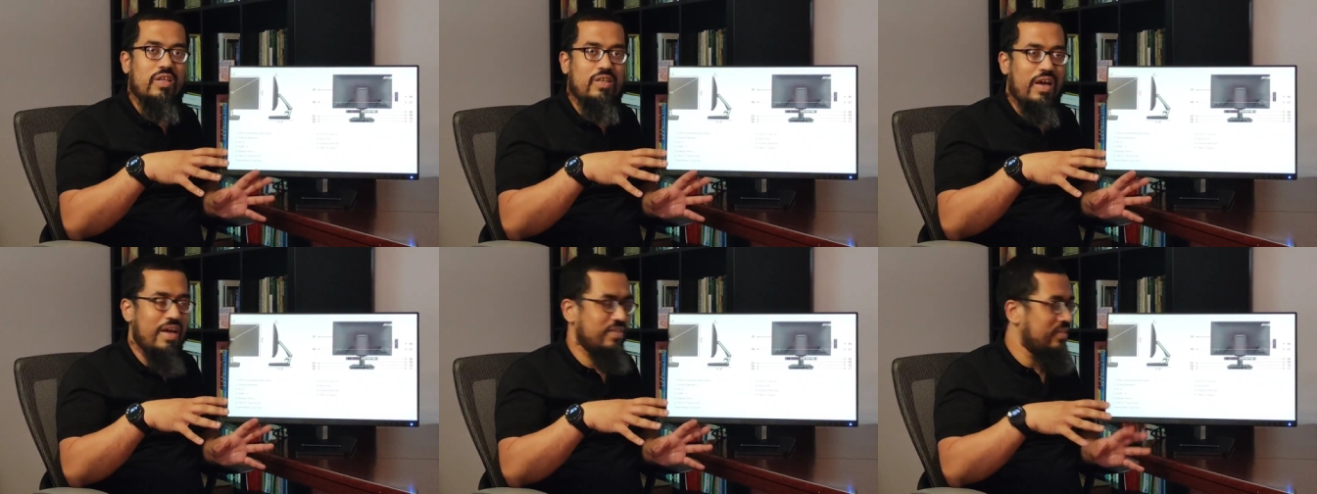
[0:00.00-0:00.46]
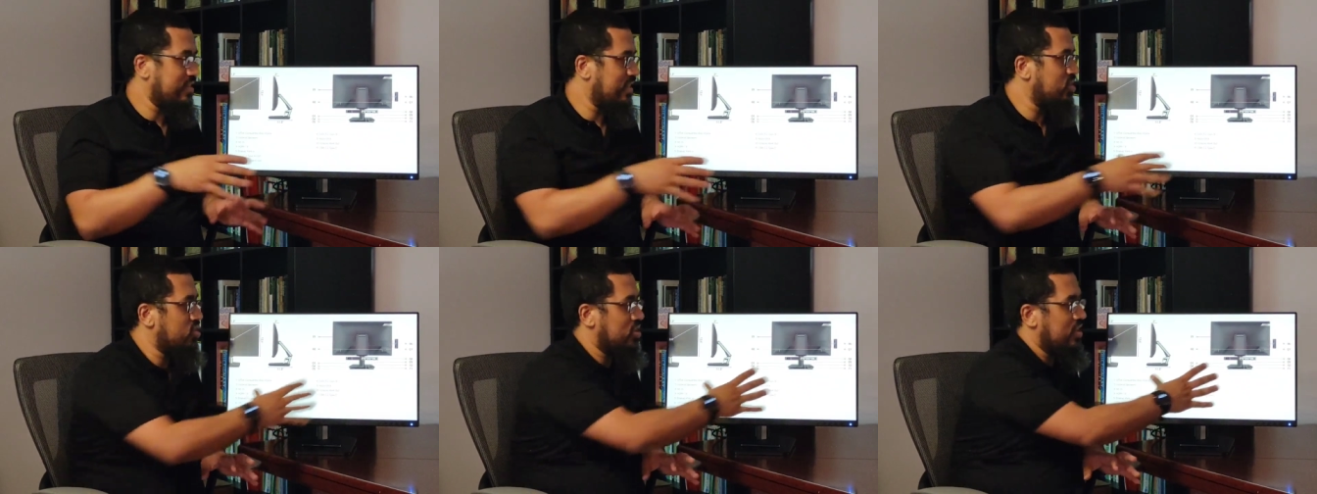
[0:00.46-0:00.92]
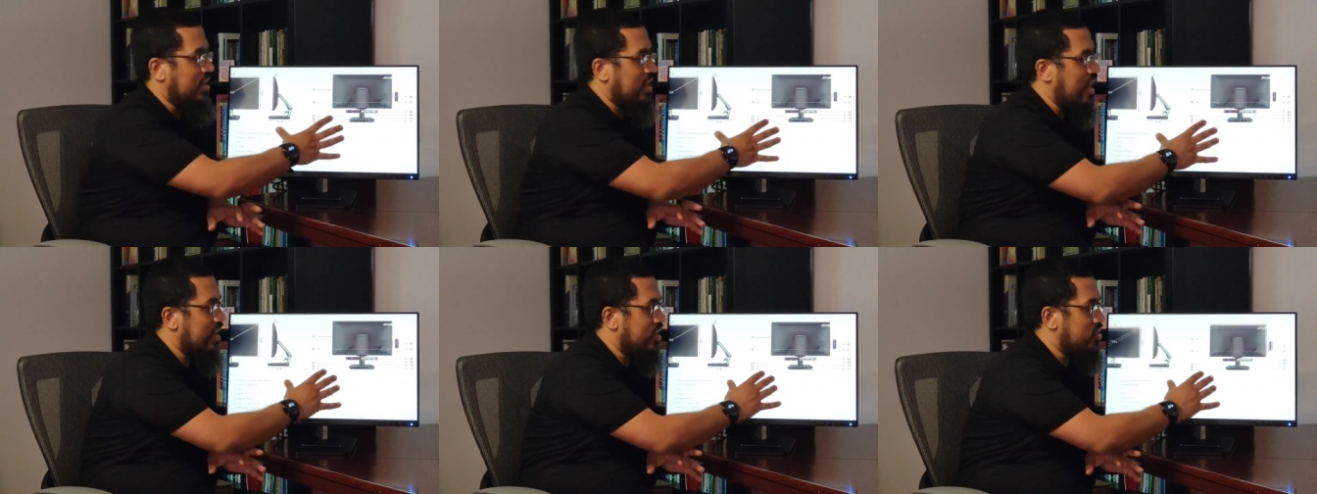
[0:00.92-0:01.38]
as a touch
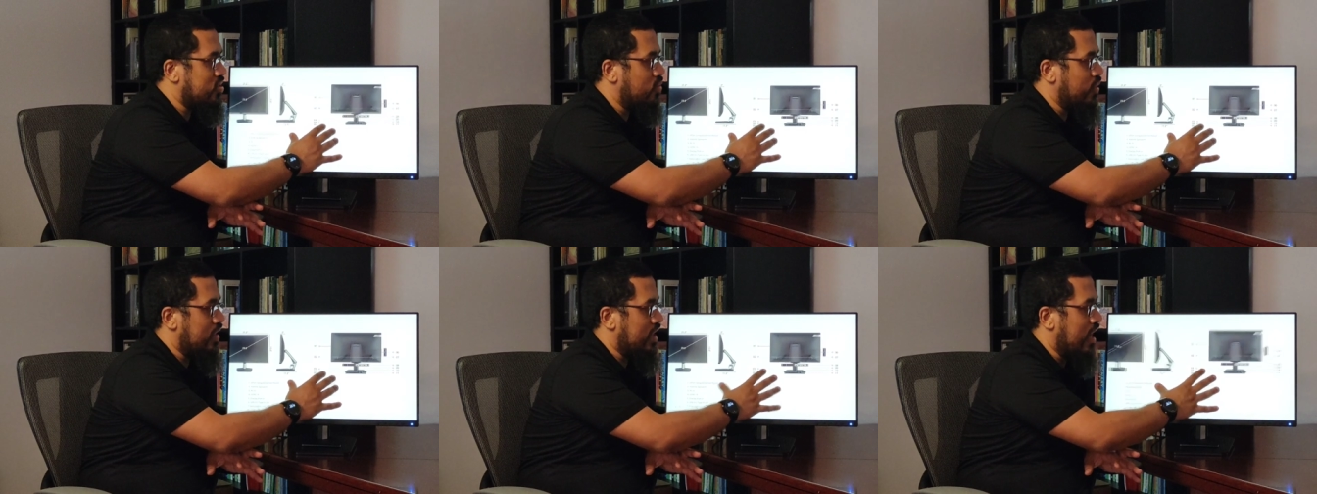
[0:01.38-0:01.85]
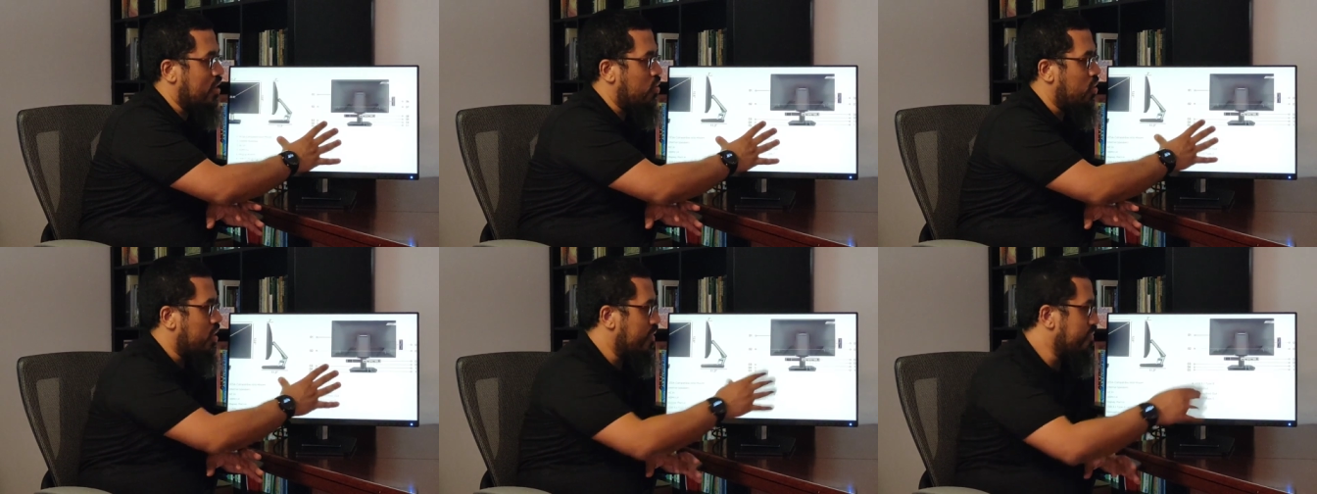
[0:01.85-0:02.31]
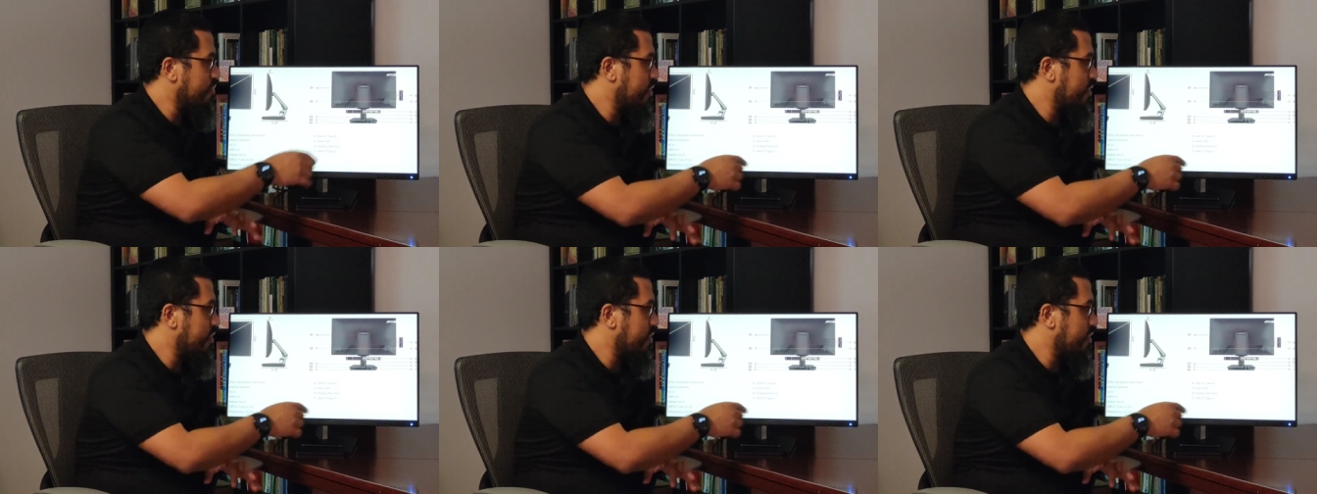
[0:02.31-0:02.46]
screen, like it's doing now.